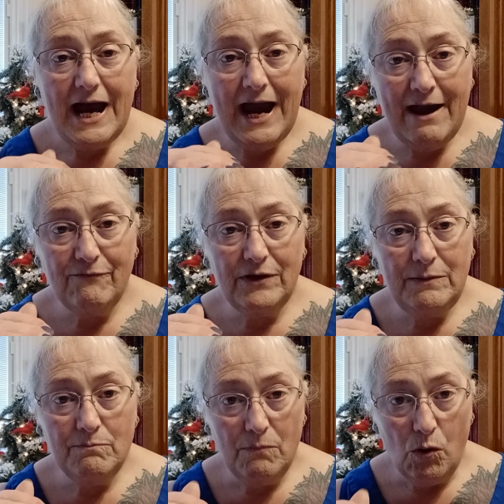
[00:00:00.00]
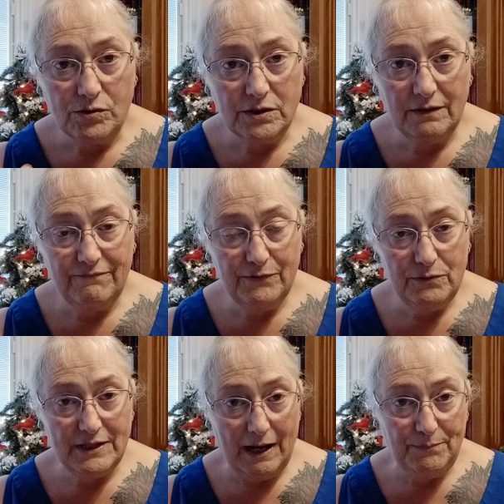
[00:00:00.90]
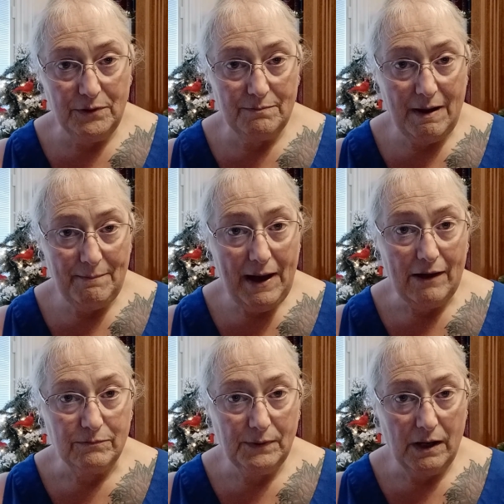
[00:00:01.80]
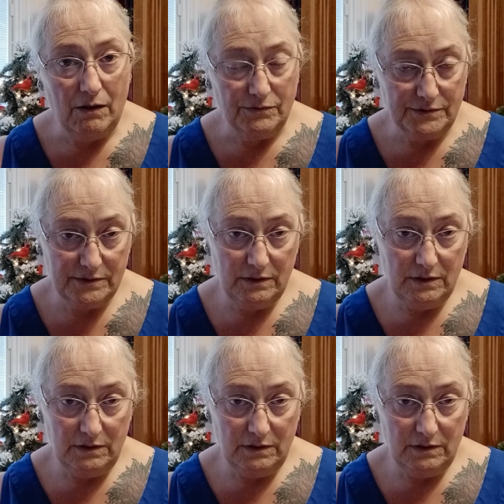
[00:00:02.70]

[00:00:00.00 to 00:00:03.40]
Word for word: every morsel of food that I put in my mouth. Because